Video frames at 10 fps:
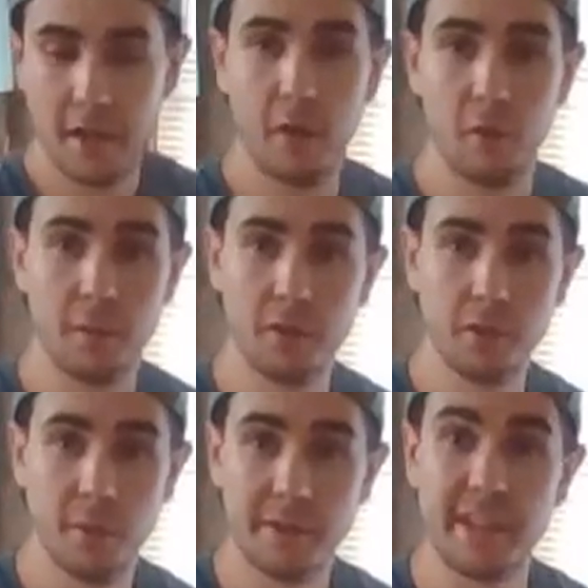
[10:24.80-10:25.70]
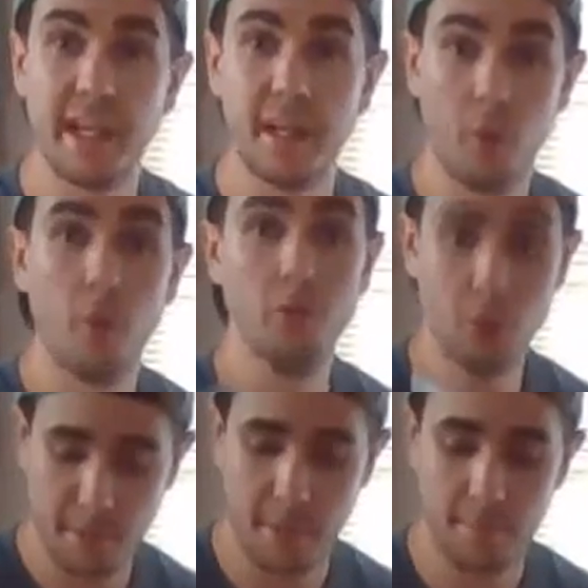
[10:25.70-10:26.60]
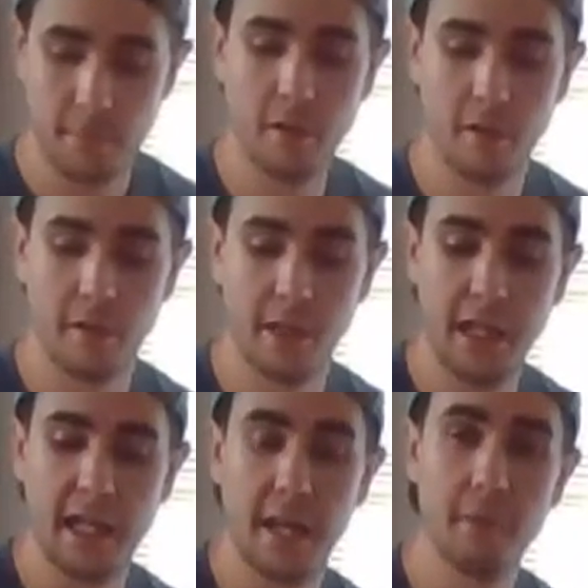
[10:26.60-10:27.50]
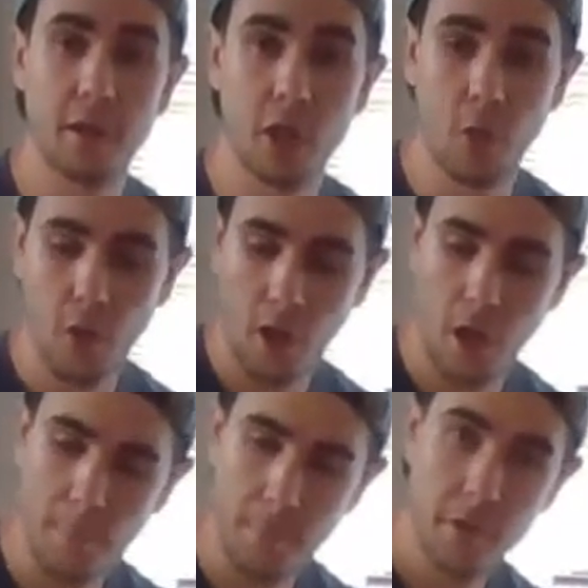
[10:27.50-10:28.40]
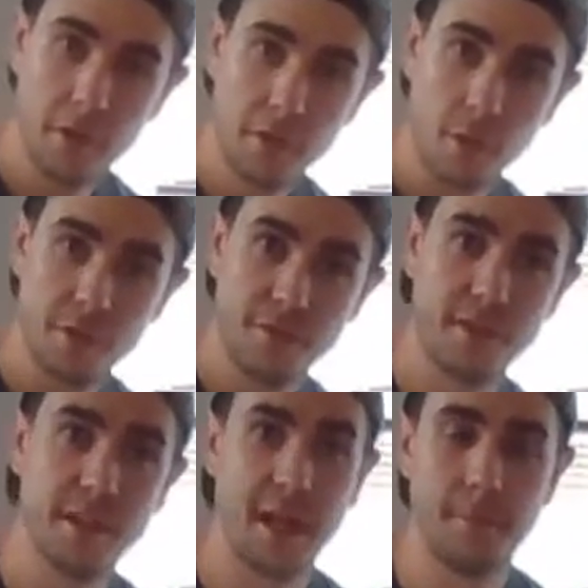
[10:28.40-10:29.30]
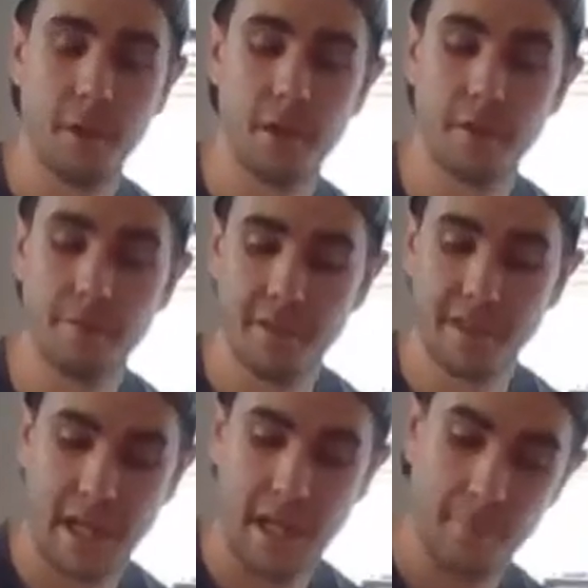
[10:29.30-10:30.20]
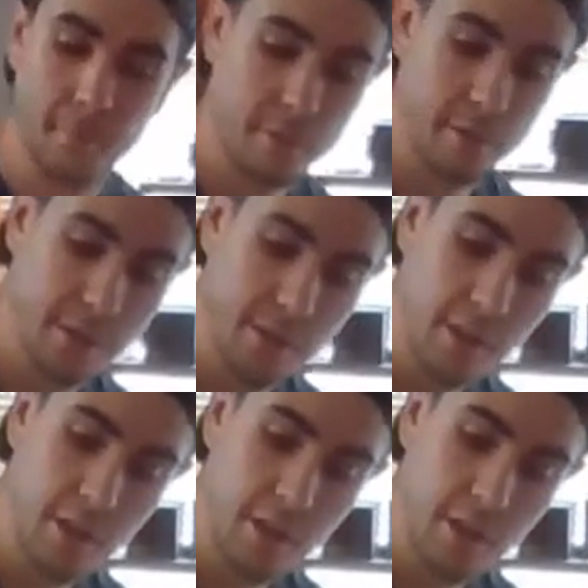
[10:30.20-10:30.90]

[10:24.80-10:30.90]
Now what I'm going to do, I'm going to take more newspaper, all right, and I'm going to go up towards the top of the cap, okay?